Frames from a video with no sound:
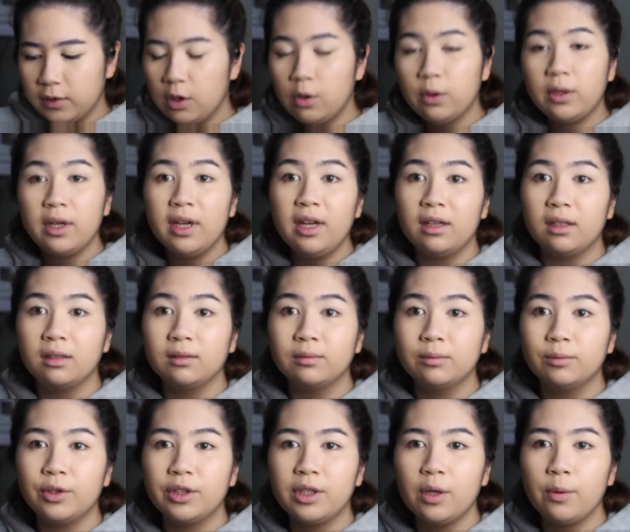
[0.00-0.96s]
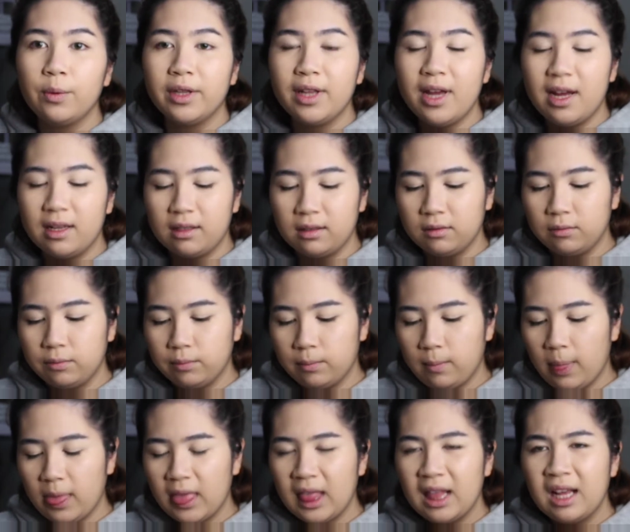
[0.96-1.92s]
Okay, we're done with that.
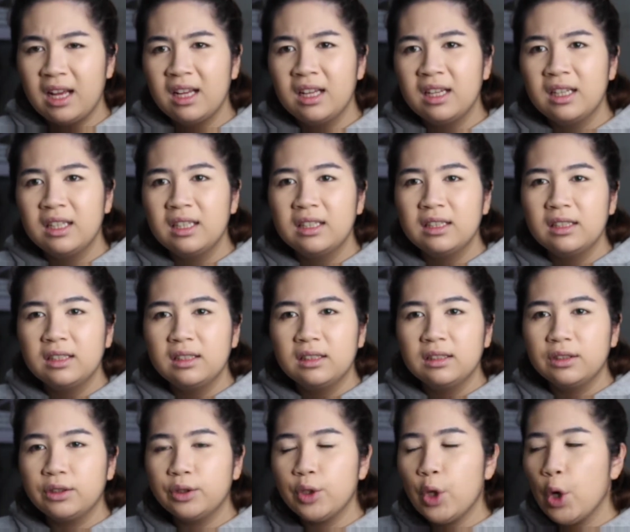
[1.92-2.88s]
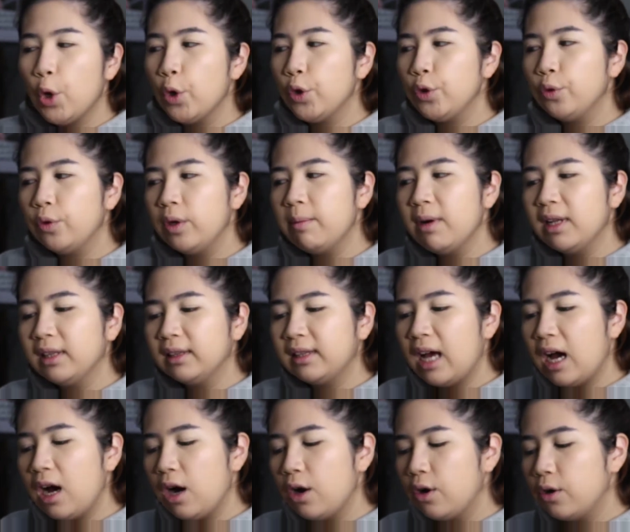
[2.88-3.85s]
So yung ibang
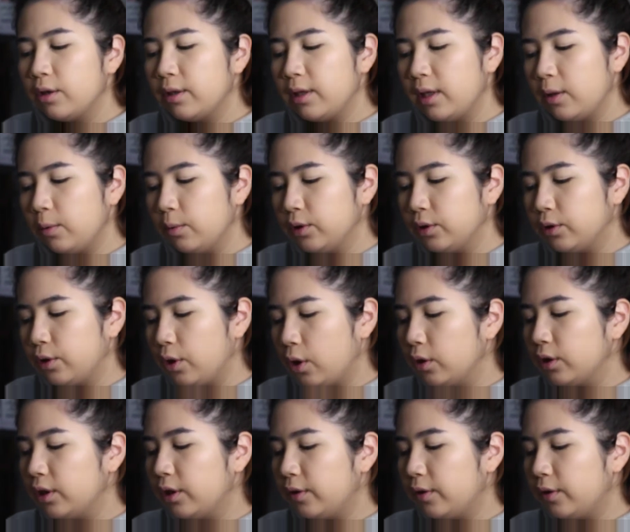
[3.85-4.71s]
tao, they would go